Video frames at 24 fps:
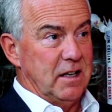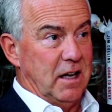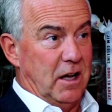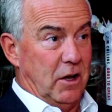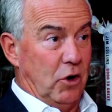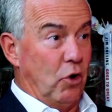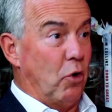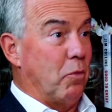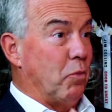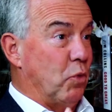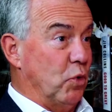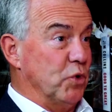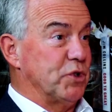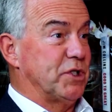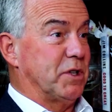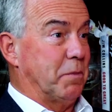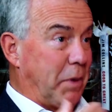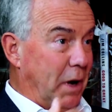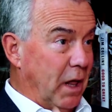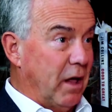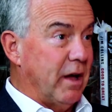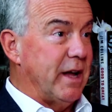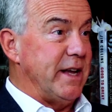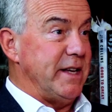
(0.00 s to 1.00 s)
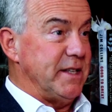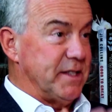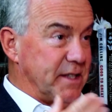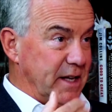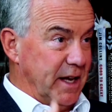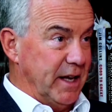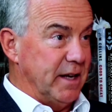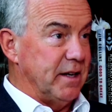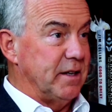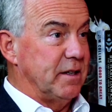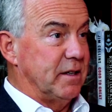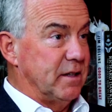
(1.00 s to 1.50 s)
a lot more supplies
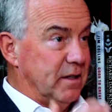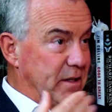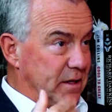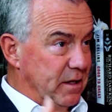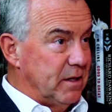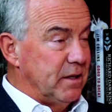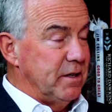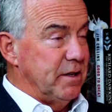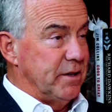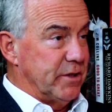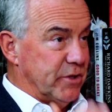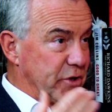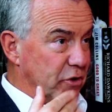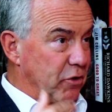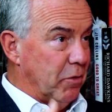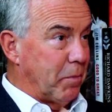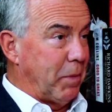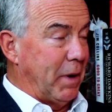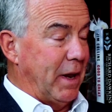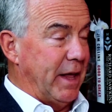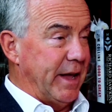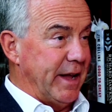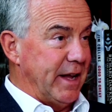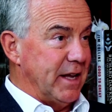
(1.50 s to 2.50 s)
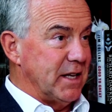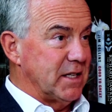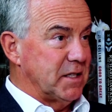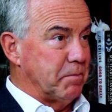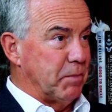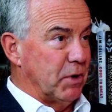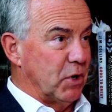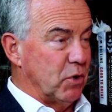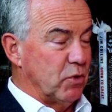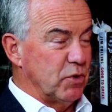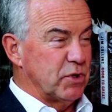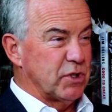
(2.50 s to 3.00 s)
in to replace,
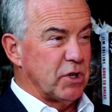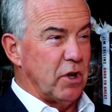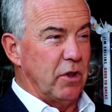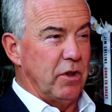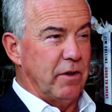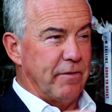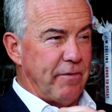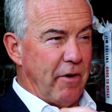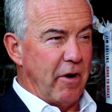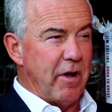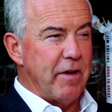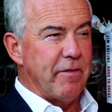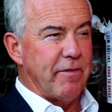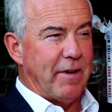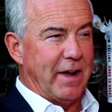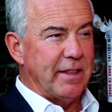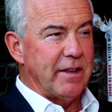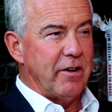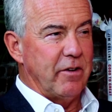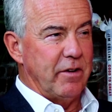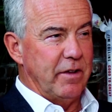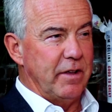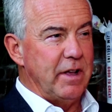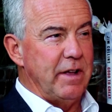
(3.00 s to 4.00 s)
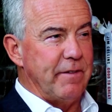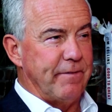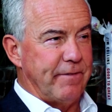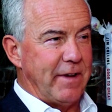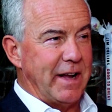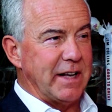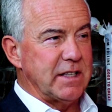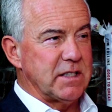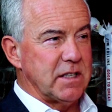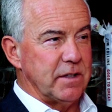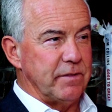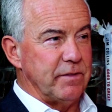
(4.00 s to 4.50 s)
but also the very fact their
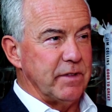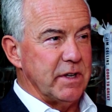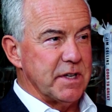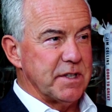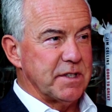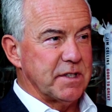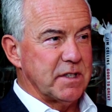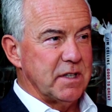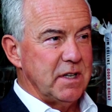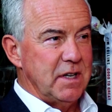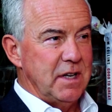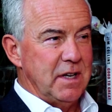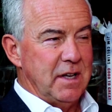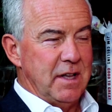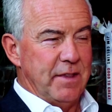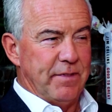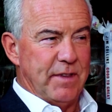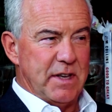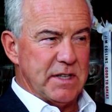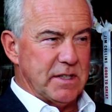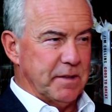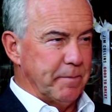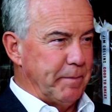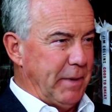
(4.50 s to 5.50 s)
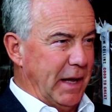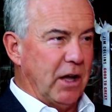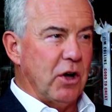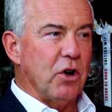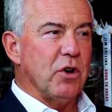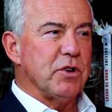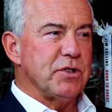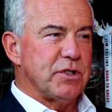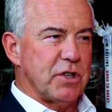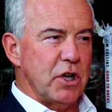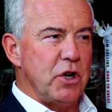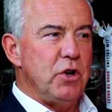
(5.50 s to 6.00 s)
effectiveness,
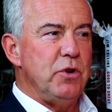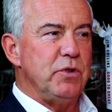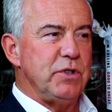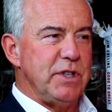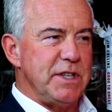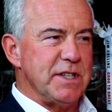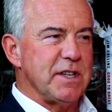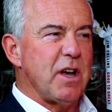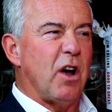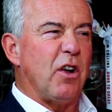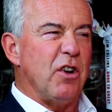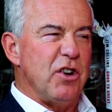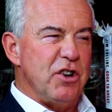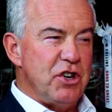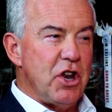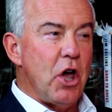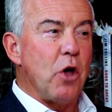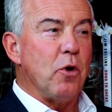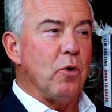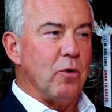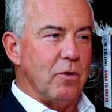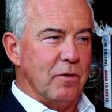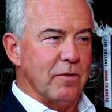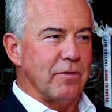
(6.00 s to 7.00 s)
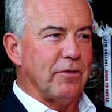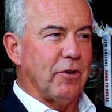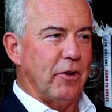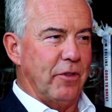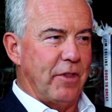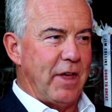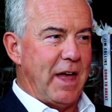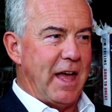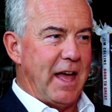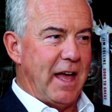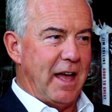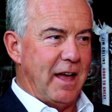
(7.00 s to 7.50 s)
because the Houthis aren't known for
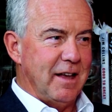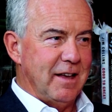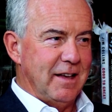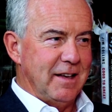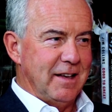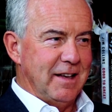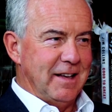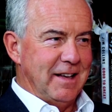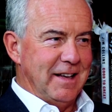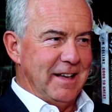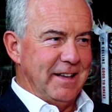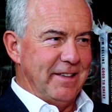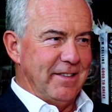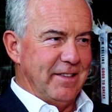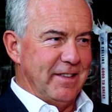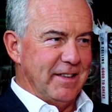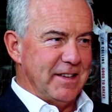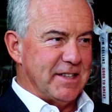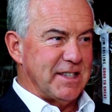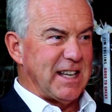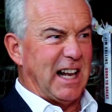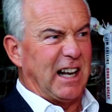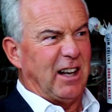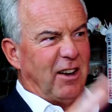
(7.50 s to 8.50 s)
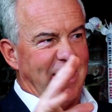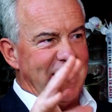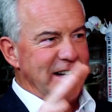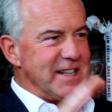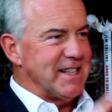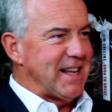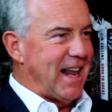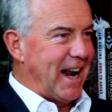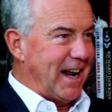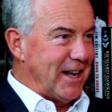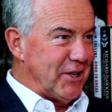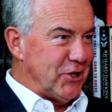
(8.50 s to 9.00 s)
their satellite
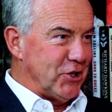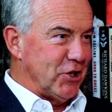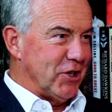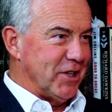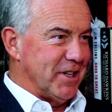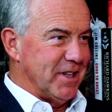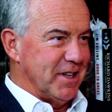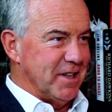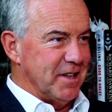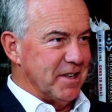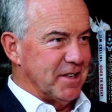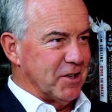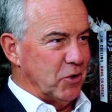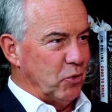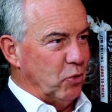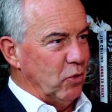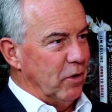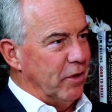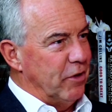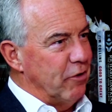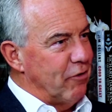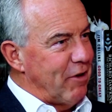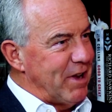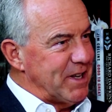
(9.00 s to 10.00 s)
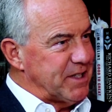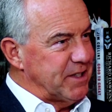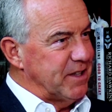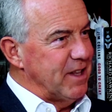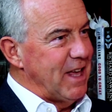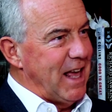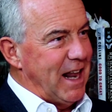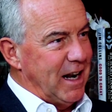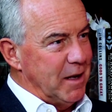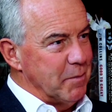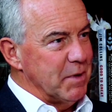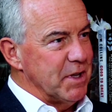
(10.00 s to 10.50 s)
intelligence and all of the rest of
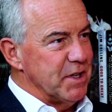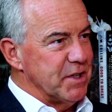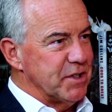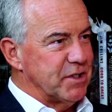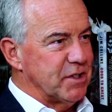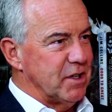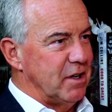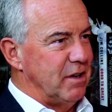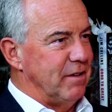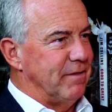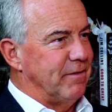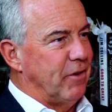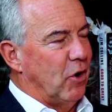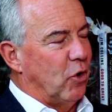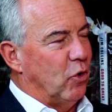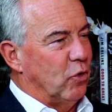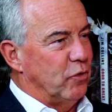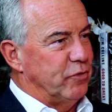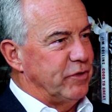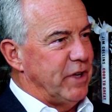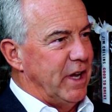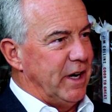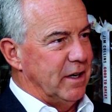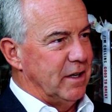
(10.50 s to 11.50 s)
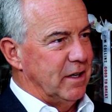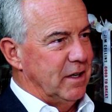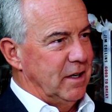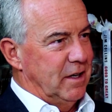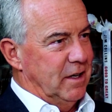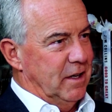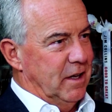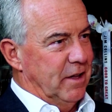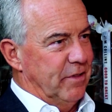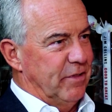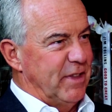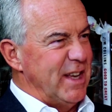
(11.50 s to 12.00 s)
the elements that are involved in
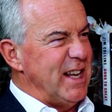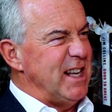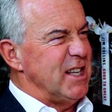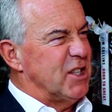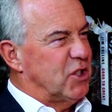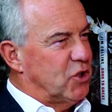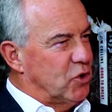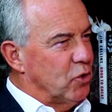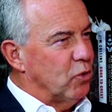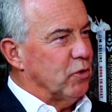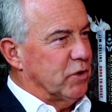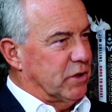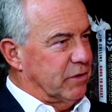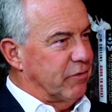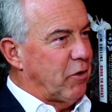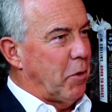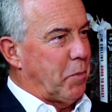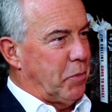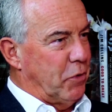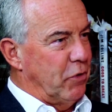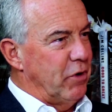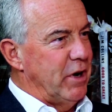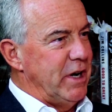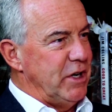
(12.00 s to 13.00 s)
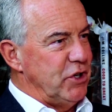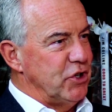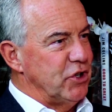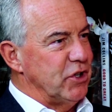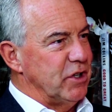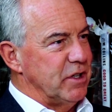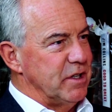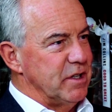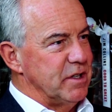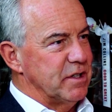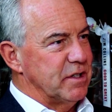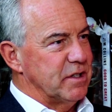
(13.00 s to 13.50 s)
these sorts of
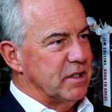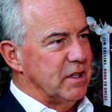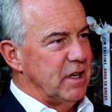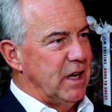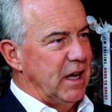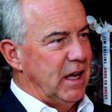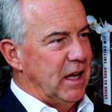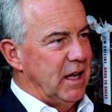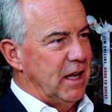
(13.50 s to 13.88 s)
operations,